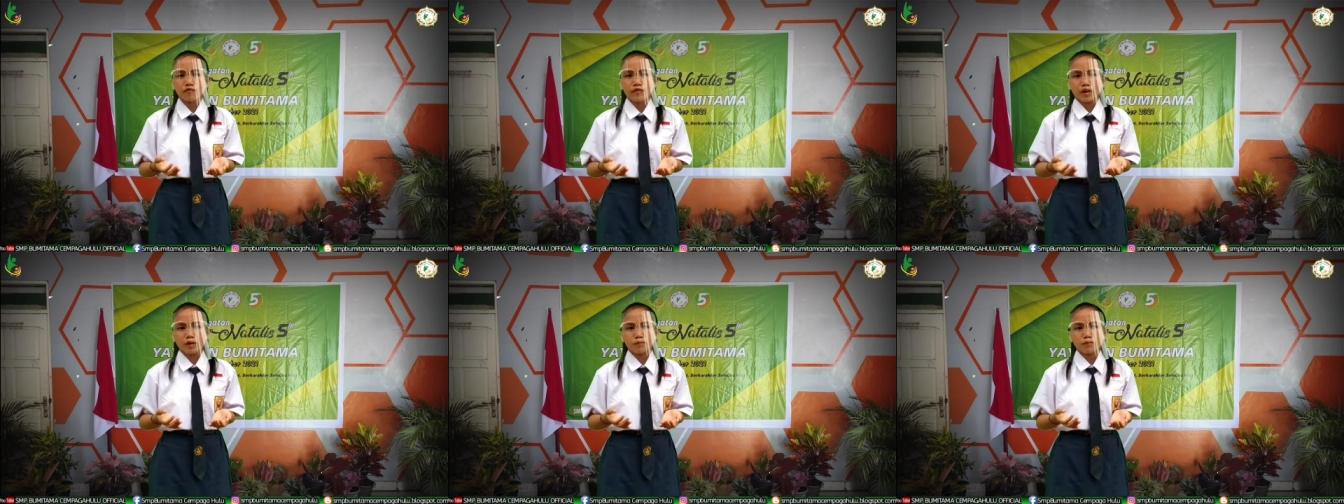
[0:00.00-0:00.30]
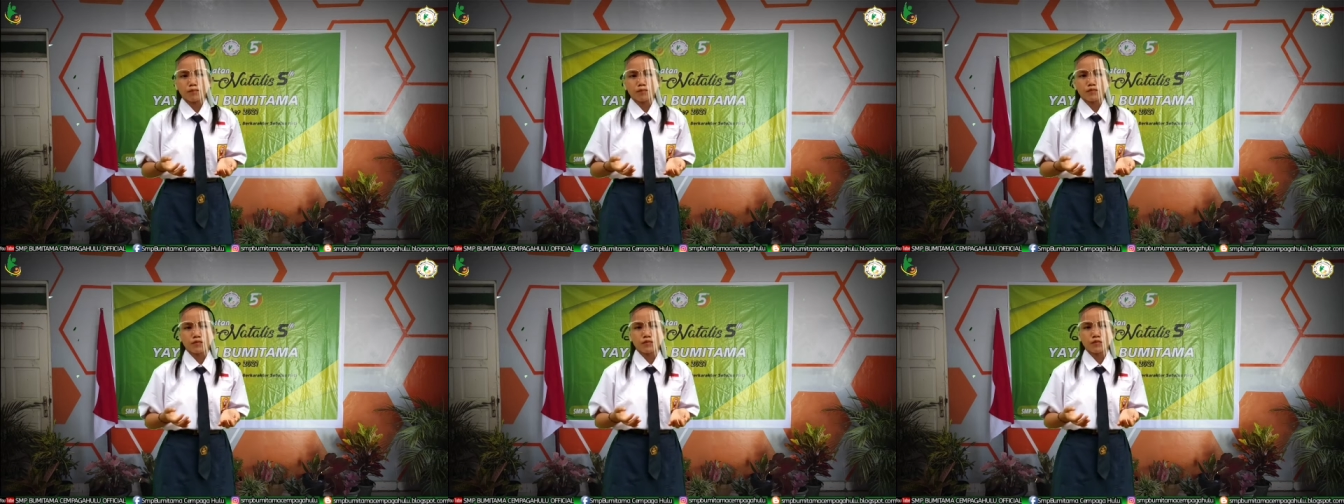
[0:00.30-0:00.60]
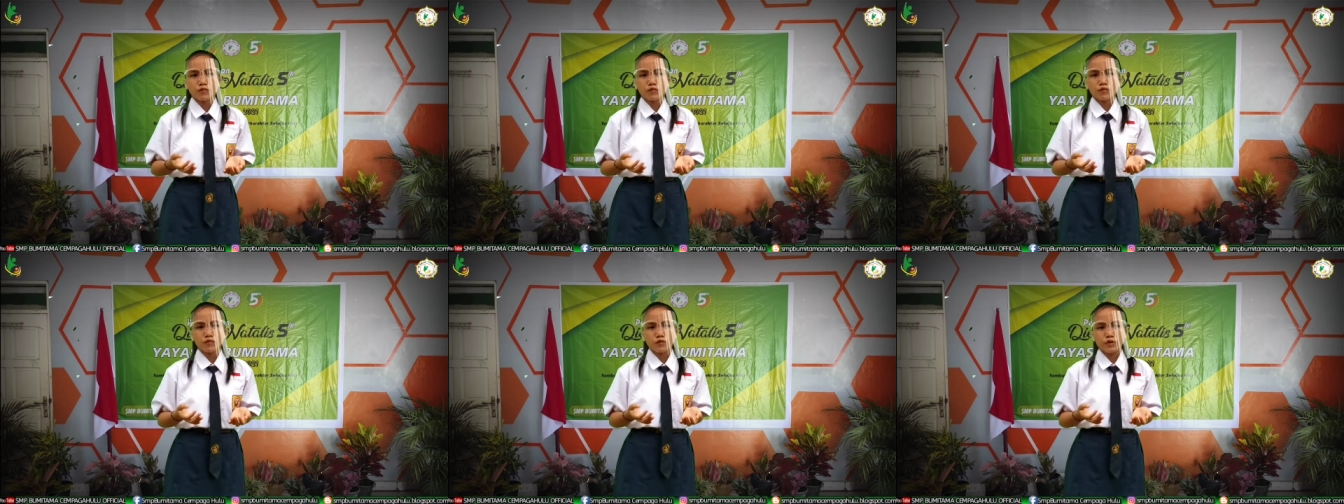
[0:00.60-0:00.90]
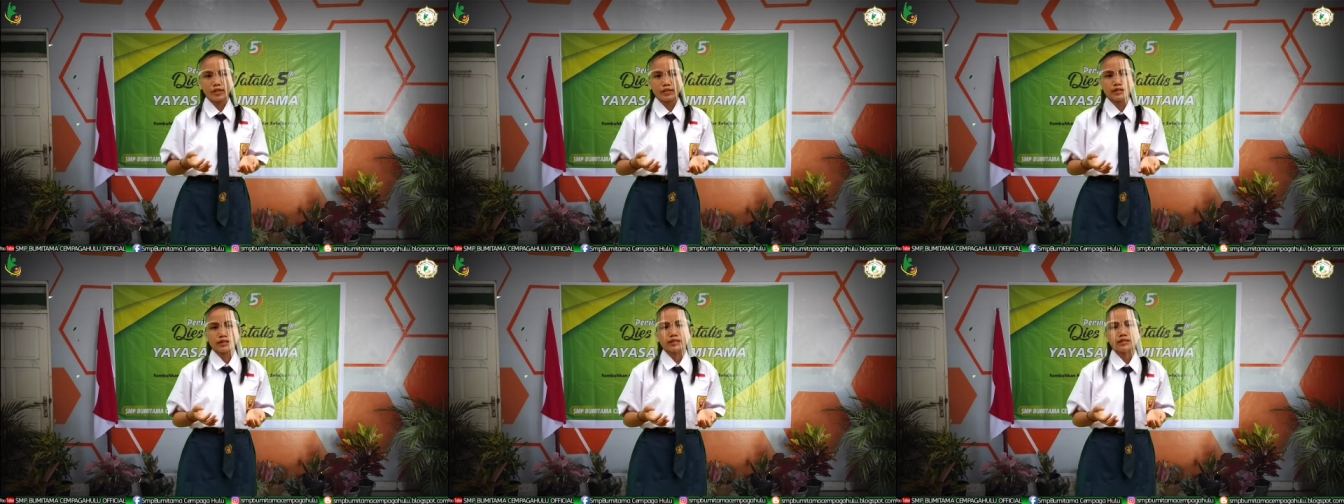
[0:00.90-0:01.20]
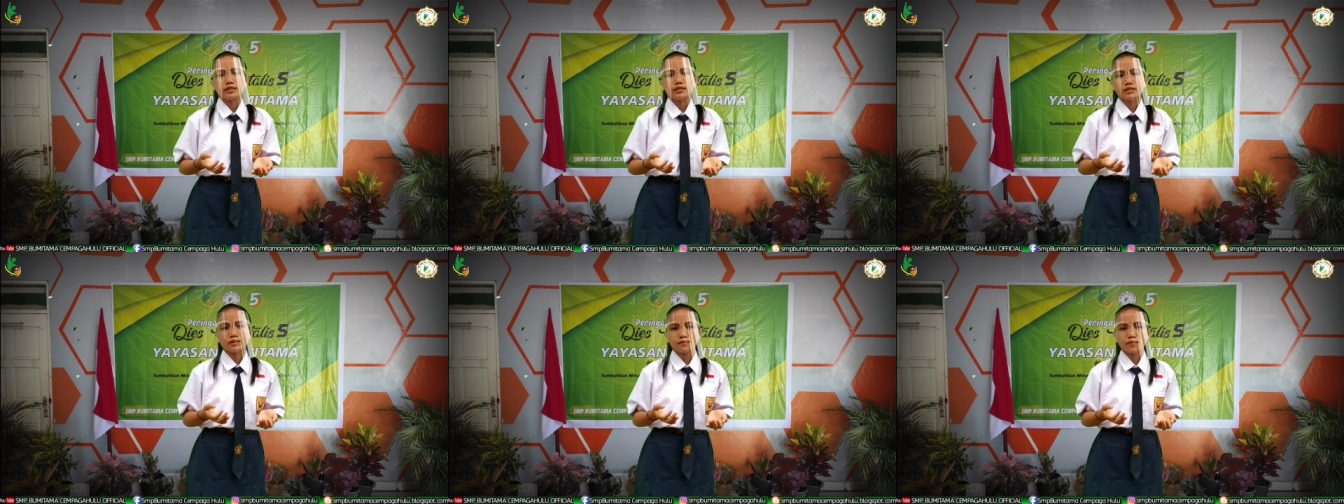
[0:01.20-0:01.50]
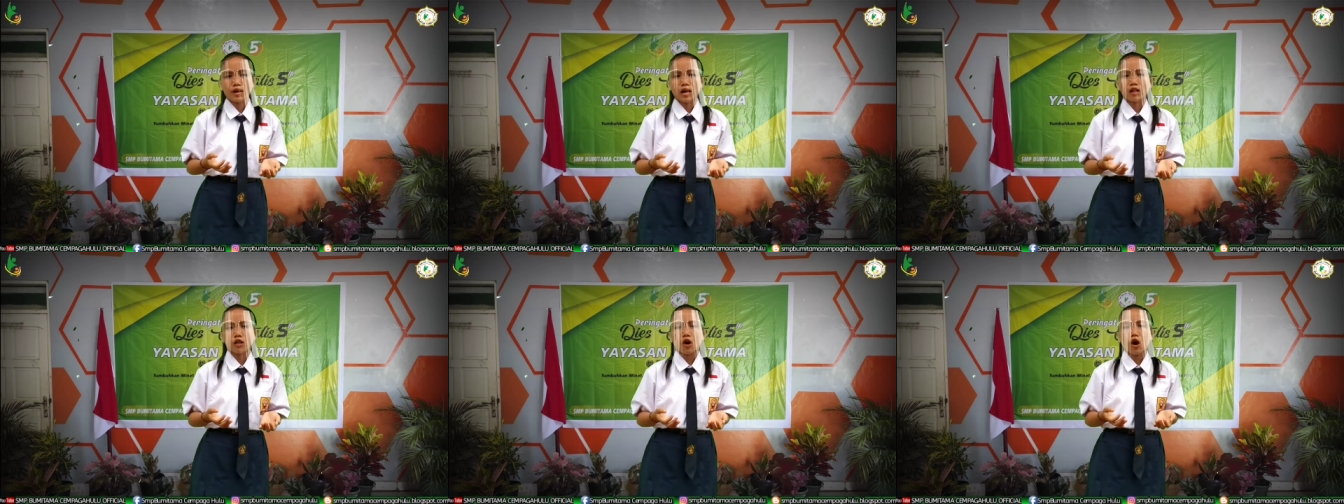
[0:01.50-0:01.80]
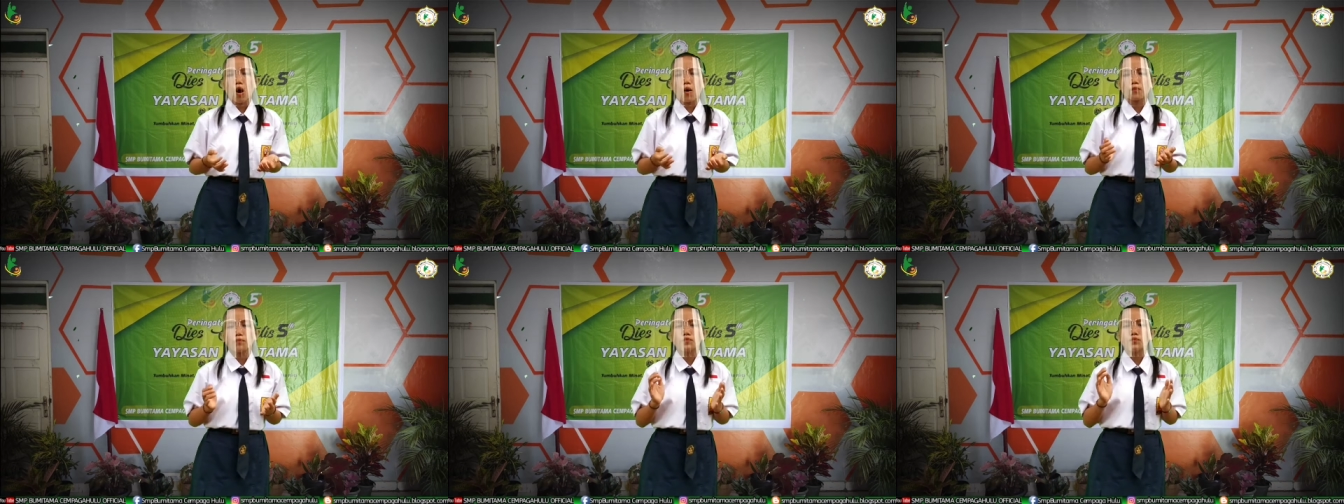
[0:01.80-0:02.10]
affected with the
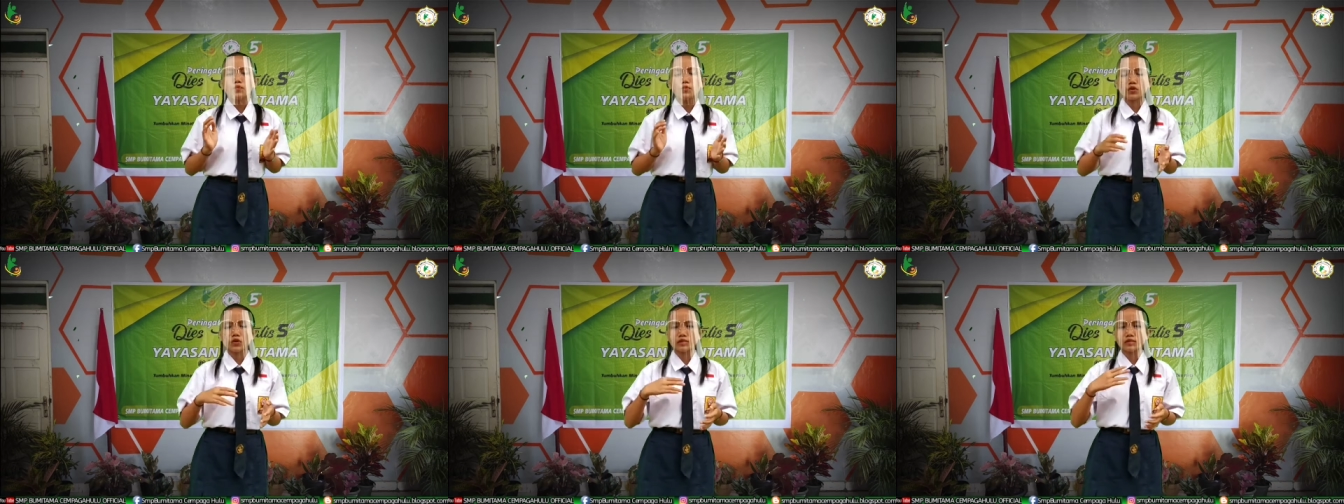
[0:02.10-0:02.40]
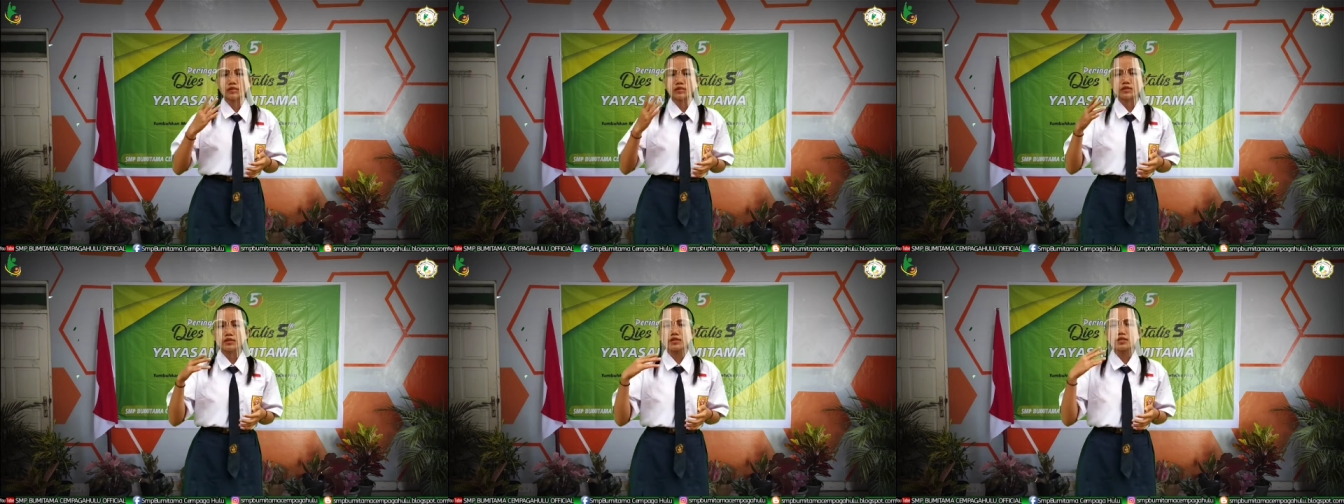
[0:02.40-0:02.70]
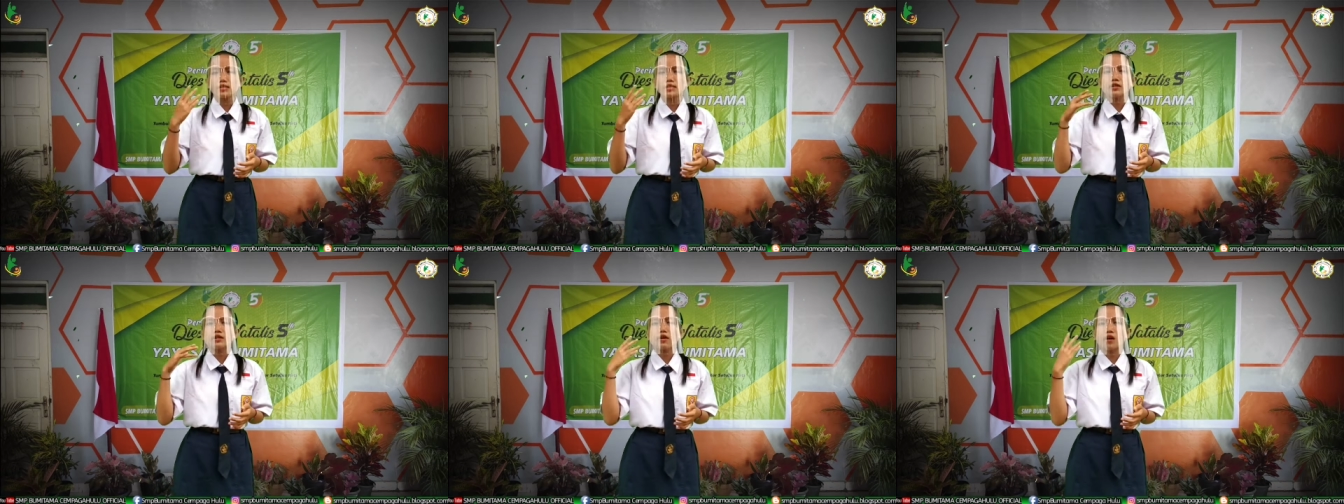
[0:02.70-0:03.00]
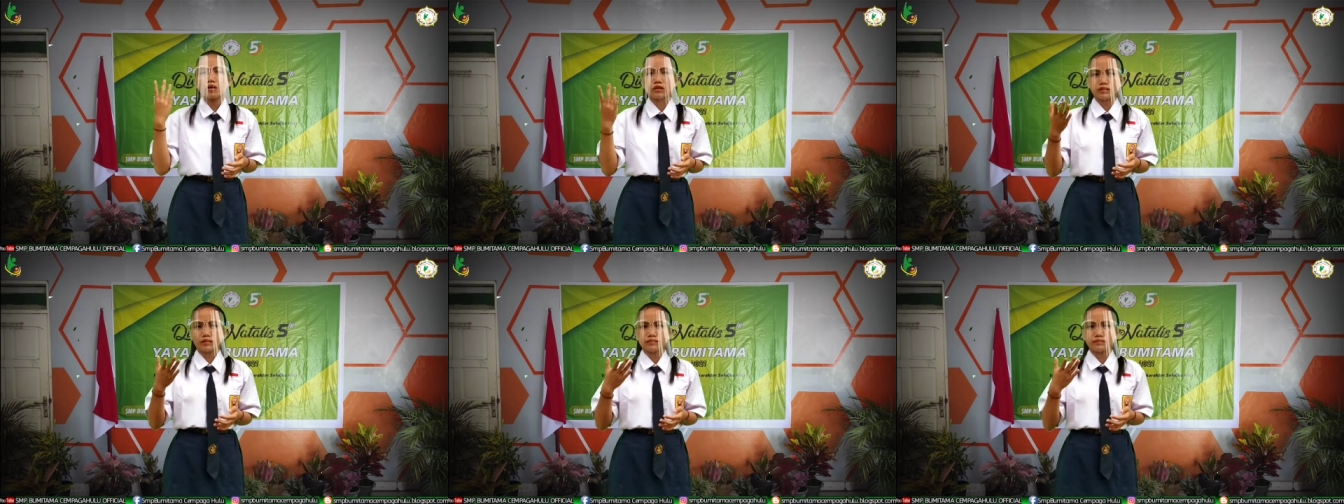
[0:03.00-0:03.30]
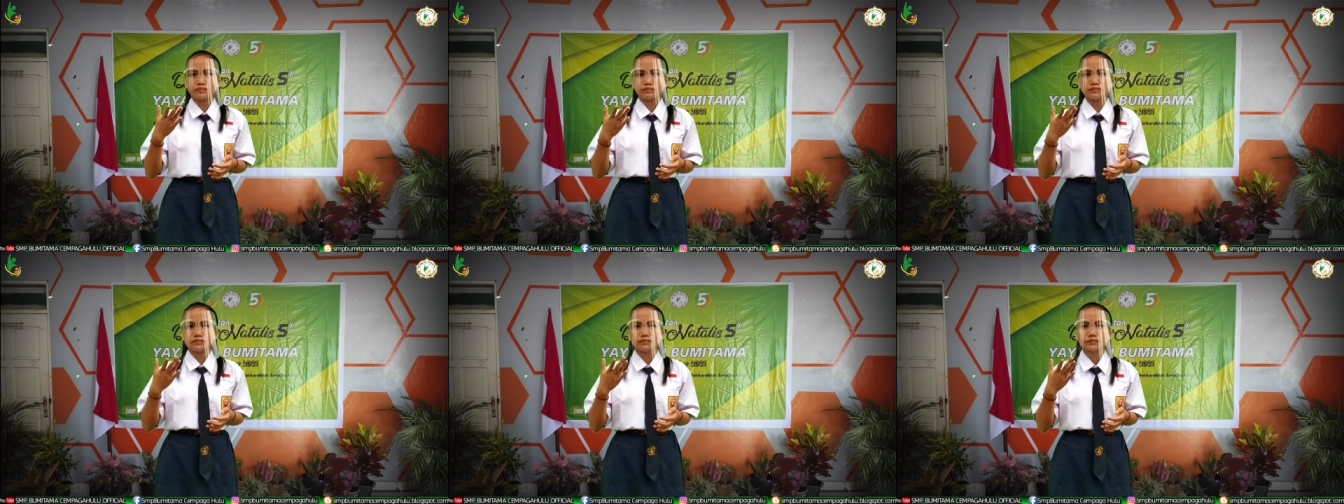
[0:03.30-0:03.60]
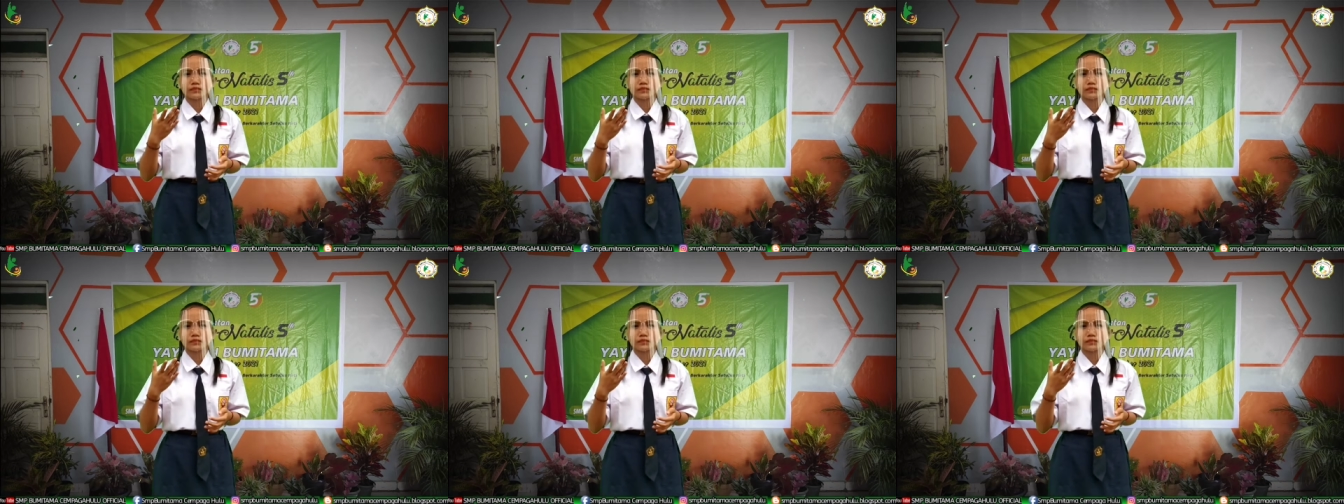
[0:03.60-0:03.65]
smell of burnt iron.